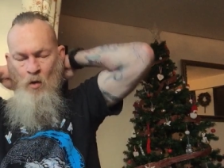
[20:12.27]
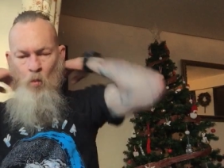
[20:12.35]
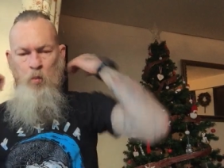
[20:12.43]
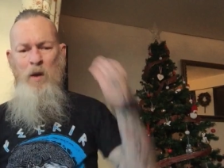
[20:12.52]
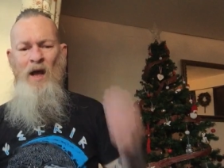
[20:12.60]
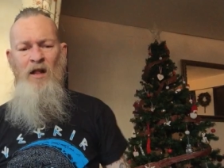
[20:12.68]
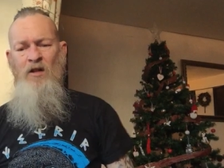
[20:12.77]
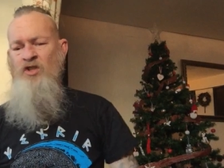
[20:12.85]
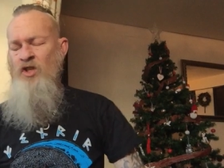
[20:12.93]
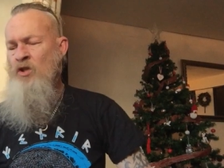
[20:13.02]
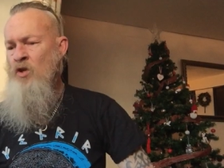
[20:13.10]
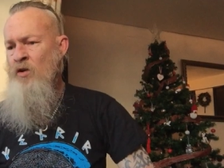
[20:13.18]

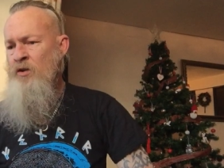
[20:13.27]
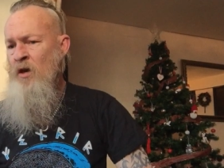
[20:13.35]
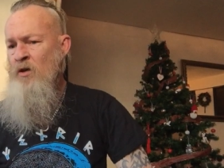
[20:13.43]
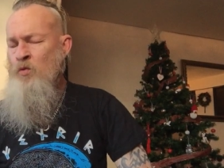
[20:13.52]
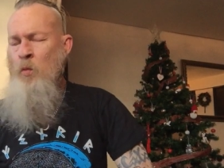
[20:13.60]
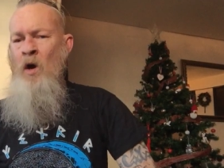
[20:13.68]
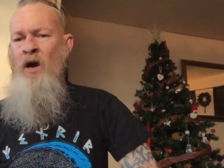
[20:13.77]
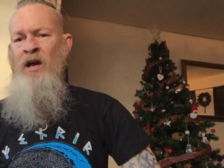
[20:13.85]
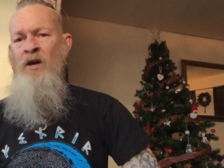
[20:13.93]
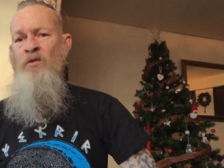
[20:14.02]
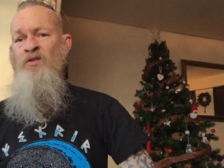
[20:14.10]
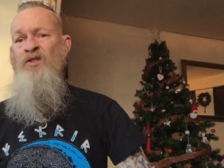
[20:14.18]
Welsh and God knows what
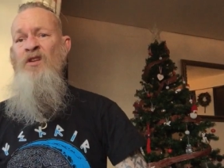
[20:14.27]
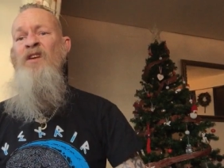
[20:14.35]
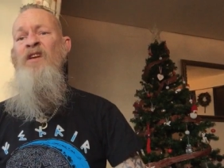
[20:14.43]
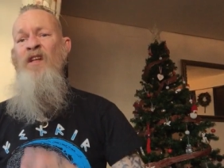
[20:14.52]
else.